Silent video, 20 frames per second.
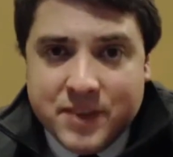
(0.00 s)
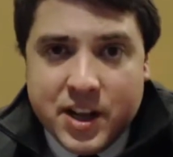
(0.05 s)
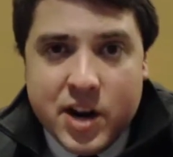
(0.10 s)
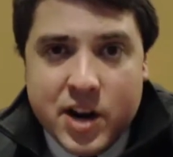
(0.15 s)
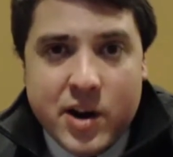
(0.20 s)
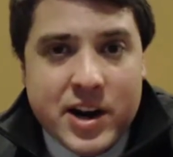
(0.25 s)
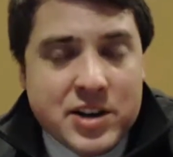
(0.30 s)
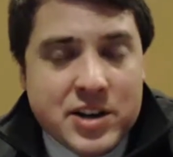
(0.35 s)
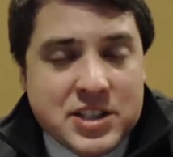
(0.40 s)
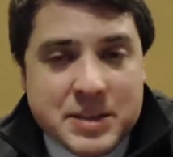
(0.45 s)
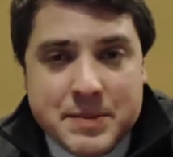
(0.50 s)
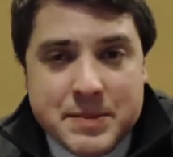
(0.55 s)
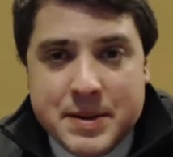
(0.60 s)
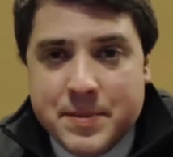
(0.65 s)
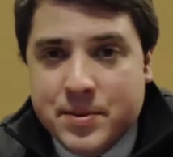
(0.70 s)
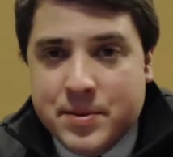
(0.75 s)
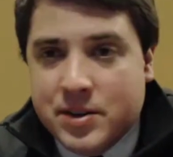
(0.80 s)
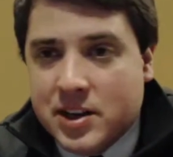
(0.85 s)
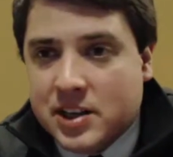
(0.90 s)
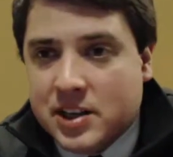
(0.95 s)
I know some
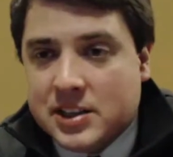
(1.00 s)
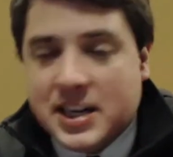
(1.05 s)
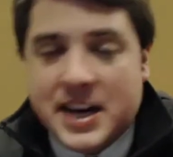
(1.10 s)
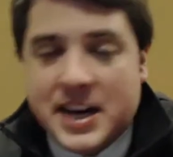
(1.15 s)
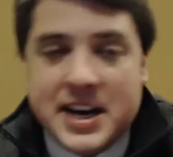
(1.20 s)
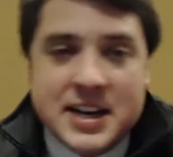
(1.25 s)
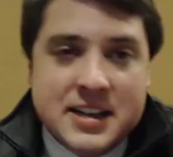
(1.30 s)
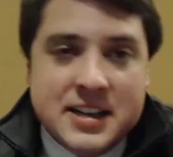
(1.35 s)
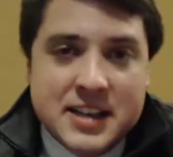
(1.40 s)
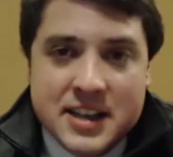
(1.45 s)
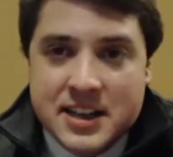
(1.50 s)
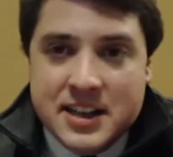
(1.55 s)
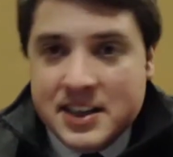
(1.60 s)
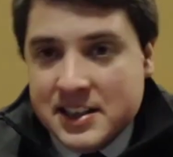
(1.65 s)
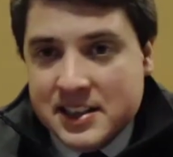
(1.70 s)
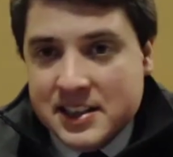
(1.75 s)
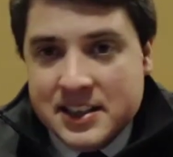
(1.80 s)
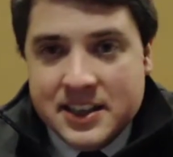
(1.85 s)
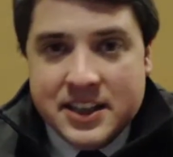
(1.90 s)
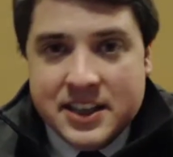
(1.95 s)
people are kind of,
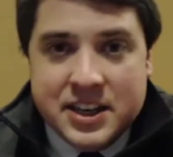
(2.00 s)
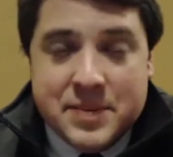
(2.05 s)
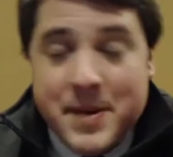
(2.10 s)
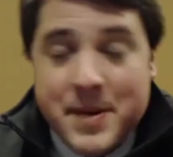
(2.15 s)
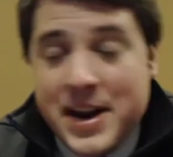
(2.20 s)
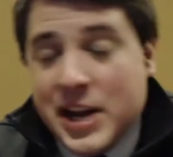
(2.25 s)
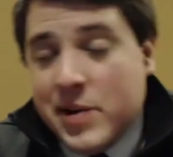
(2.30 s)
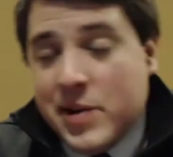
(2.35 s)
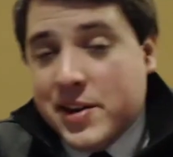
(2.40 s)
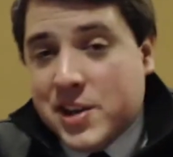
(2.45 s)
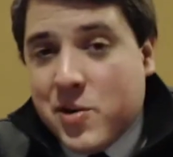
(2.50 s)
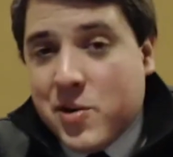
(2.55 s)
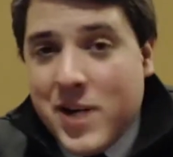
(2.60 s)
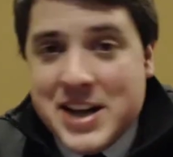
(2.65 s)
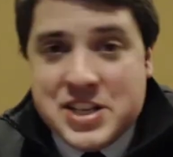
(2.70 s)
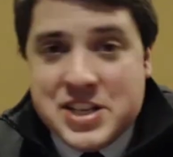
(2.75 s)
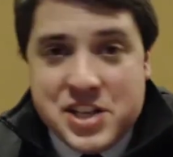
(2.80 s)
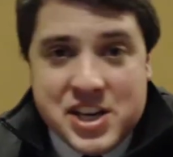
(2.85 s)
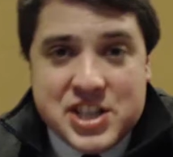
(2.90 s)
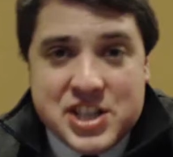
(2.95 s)
depending on what the
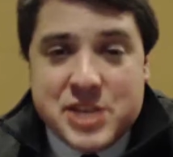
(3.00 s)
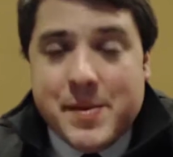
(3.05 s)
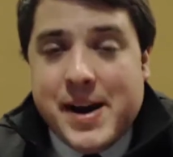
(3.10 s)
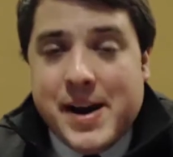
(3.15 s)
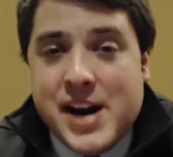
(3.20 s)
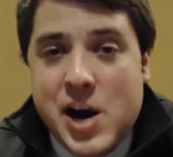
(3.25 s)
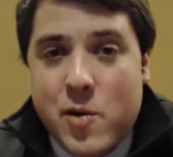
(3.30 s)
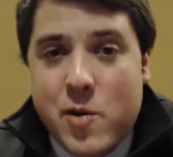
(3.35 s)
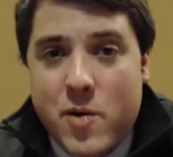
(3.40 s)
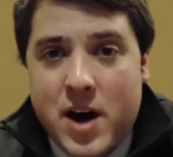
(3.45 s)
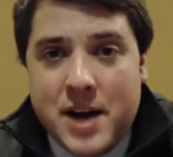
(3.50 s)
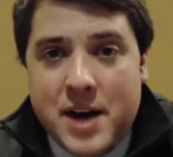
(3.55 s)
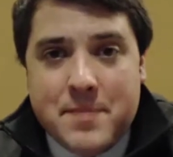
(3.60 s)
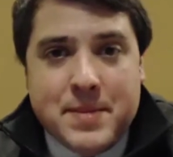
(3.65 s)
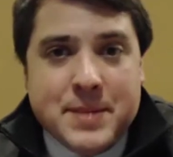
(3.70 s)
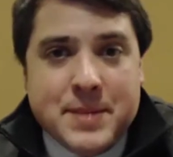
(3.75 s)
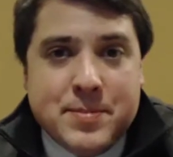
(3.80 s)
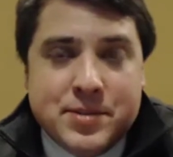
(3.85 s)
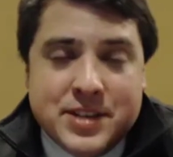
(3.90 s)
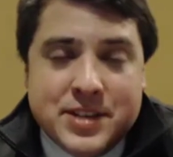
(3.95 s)
question is, you might not want
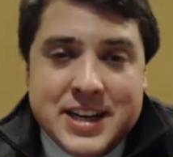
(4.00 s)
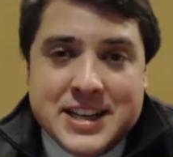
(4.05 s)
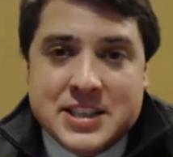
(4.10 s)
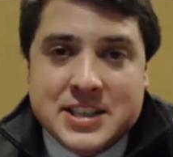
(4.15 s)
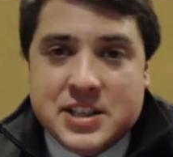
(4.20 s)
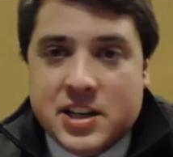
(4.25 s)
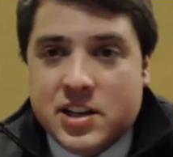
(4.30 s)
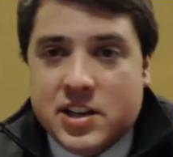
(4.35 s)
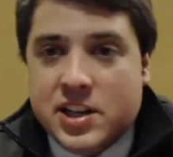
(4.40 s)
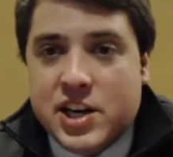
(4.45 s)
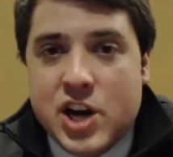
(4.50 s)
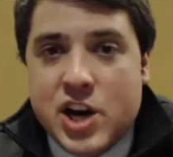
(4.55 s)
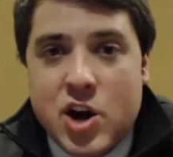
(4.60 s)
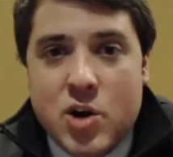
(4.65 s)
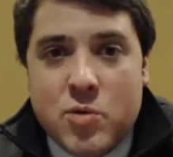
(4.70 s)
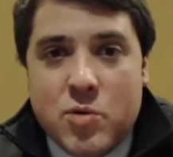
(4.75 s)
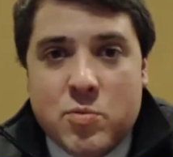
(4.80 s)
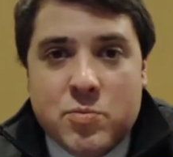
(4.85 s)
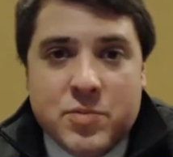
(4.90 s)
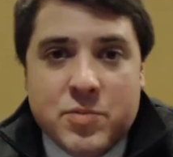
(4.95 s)
people to necessarily
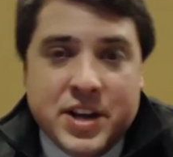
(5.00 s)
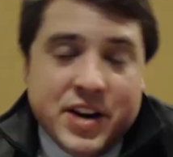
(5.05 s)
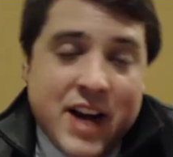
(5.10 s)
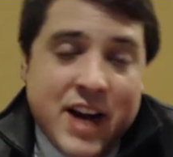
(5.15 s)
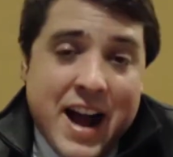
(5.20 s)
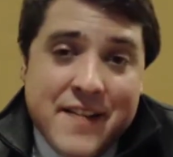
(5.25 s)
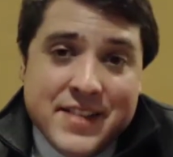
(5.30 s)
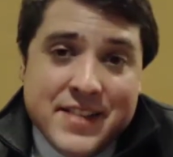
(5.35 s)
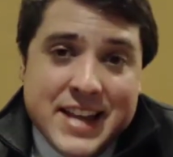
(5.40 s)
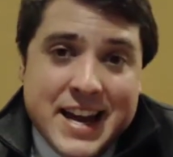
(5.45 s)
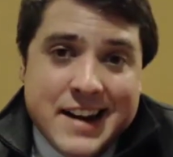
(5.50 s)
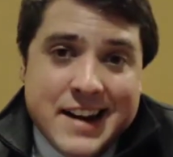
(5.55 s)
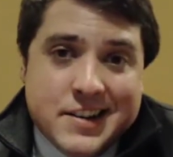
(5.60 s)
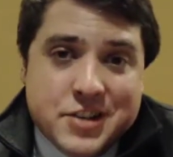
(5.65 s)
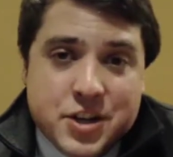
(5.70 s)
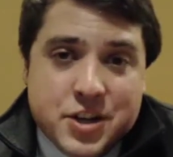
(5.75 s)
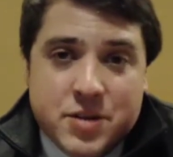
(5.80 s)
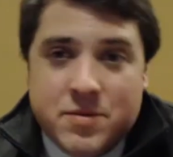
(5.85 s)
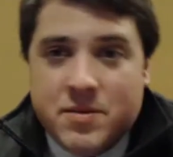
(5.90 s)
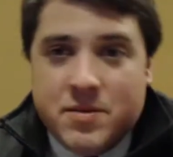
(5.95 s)
know that you're having that
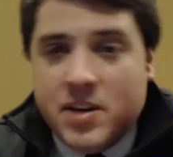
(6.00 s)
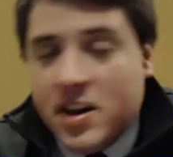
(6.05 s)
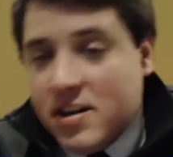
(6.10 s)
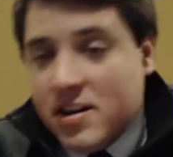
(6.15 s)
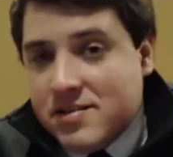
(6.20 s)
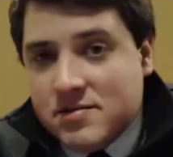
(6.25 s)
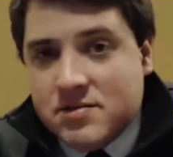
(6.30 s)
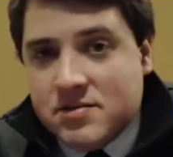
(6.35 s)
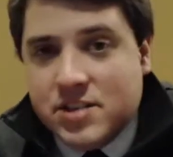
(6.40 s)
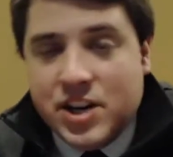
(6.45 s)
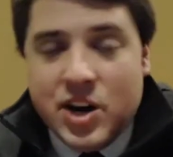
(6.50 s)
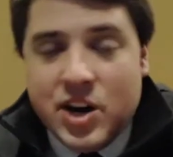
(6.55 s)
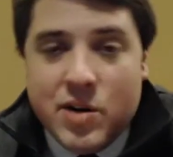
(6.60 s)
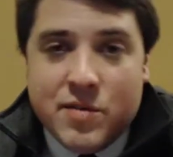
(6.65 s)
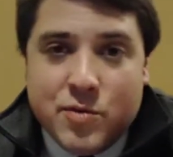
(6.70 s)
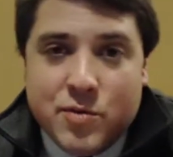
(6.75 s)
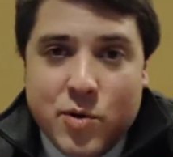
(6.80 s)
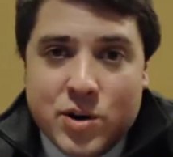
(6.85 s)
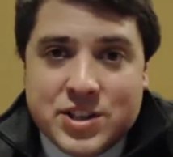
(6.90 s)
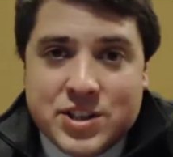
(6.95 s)
issue. And,
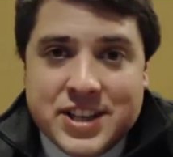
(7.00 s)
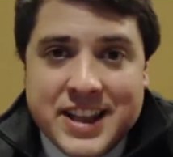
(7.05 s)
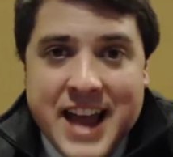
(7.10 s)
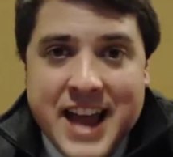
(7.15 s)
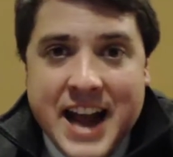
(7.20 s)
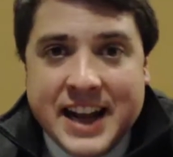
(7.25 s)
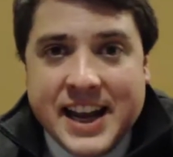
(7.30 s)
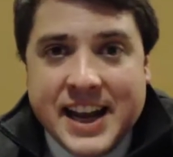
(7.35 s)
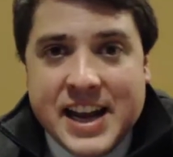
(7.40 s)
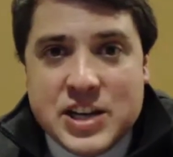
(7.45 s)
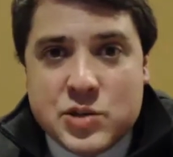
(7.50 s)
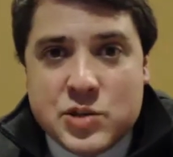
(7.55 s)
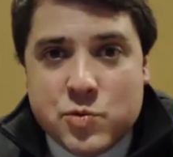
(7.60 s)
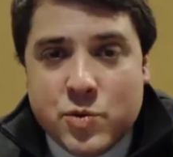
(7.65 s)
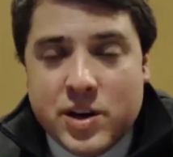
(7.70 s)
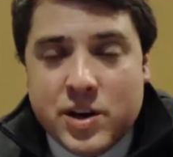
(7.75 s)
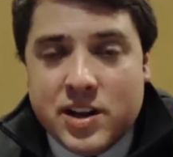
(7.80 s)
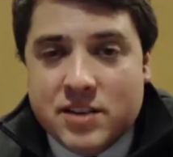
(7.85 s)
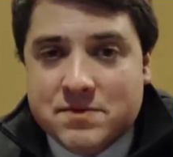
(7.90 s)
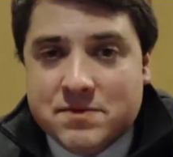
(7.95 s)
of course, in that case,
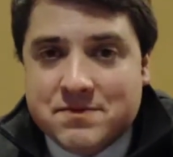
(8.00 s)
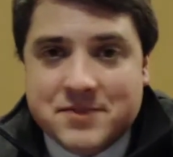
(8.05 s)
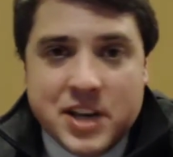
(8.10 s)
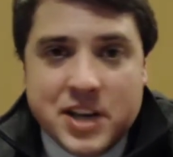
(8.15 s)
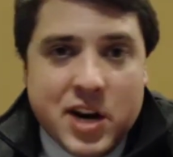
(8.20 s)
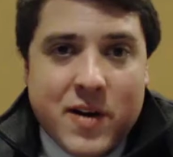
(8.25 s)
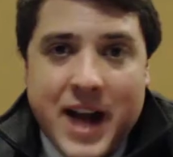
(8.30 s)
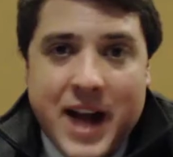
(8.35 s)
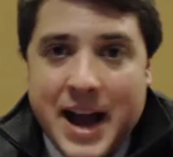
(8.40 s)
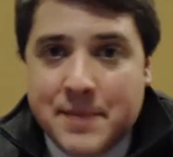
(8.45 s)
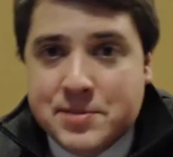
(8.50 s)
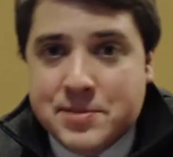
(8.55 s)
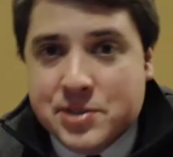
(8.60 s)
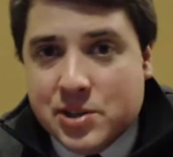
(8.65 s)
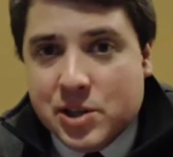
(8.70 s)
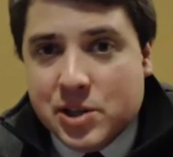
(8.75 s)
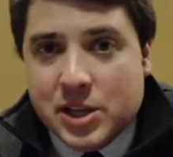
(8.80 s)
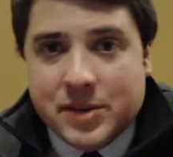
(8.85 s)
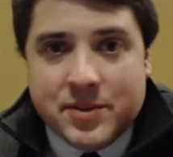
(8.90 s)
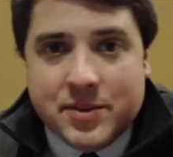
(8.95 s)
we'll,
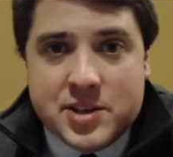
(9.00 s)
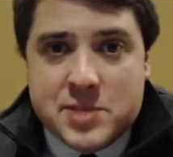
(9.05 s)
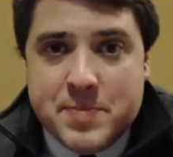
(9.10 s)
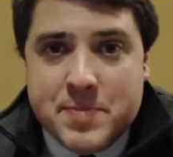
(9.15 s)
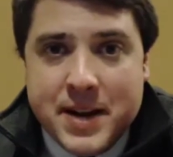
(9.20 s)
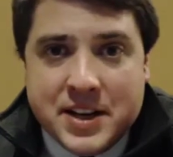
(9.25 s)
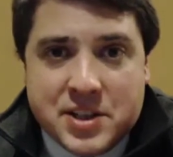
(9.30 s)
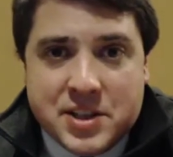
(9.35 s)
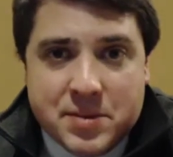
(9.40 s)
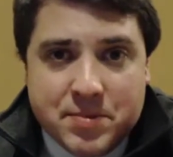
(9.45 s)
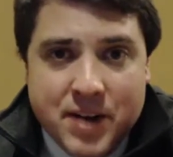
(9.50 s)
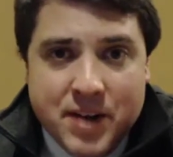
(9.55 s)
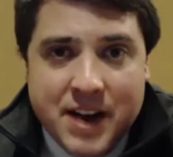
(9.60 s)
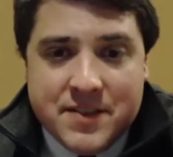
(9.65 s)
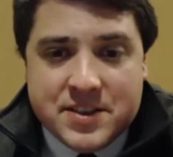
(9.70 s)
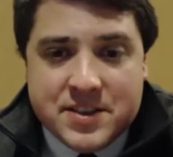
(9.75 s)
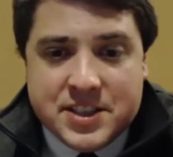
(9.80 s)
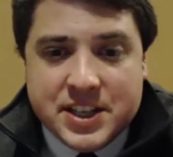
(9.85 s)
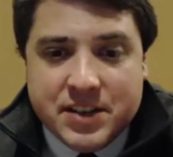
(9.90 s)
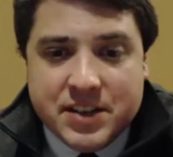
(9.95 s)
absolutely respect your
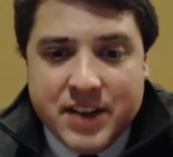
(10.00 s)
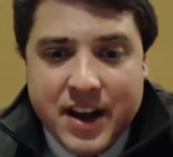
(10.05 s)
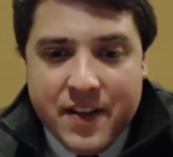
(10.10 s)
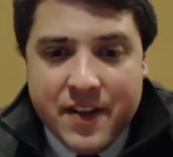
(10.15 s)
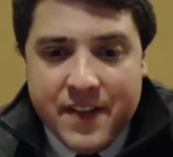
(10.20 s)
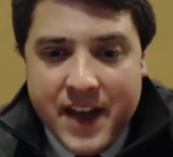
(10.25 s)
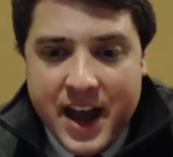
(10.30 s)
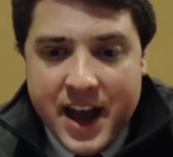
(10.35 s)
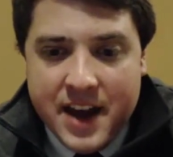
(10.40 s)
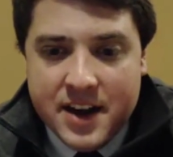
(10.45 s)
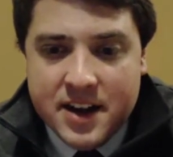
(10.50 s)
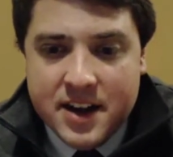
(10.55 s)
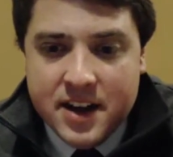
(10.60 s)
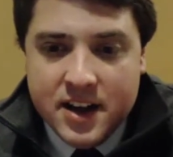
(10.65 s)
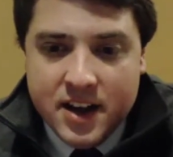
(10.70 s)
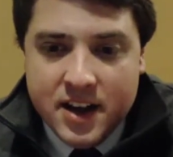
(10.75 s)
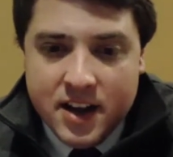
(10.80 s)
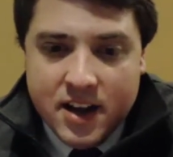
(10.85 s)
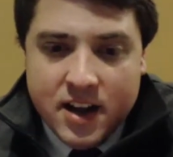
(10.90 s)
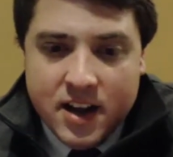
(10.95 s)
privacy around that.
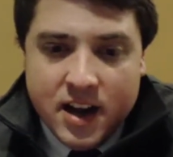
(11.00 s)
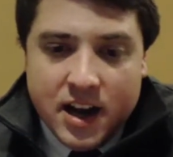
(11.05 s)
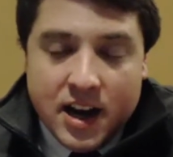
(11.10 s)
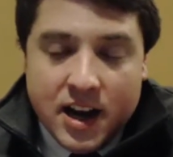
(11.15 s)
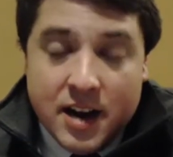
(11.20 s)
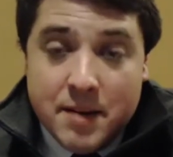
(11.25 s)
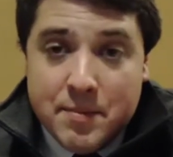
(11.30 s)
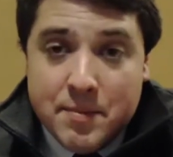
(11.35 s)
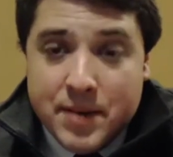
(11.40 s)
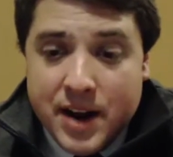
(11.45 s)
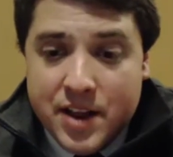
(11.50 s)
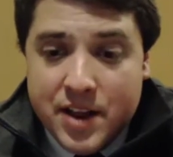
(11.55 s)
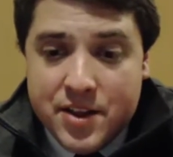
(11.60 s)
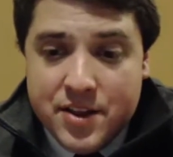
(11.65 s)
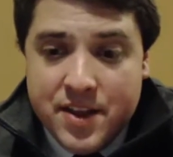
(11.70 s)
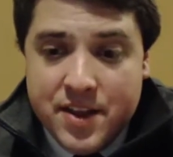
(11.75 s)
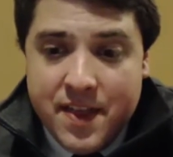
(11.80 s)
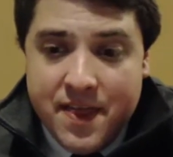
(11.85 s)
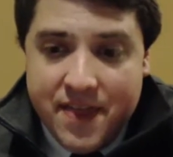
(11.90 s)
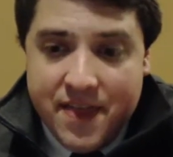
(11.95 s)
But
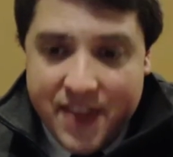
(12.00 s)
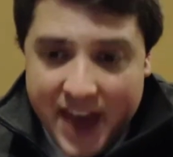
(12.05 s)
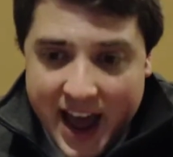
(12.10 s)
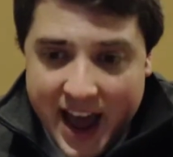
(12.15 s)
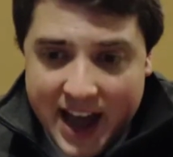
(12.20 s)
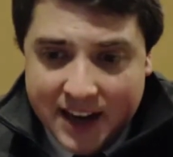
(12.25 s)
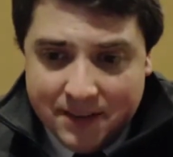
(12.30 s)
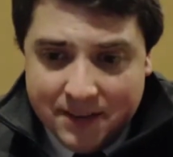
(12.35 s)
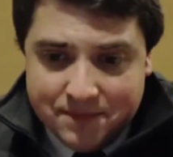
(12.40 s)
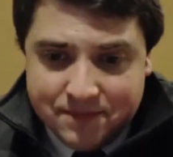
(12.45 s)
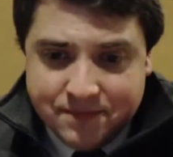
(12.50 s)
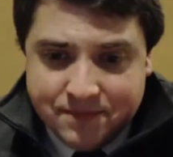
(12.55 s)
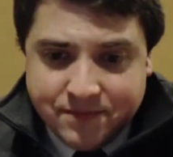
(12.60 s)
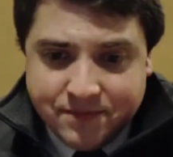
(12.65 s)
other than that,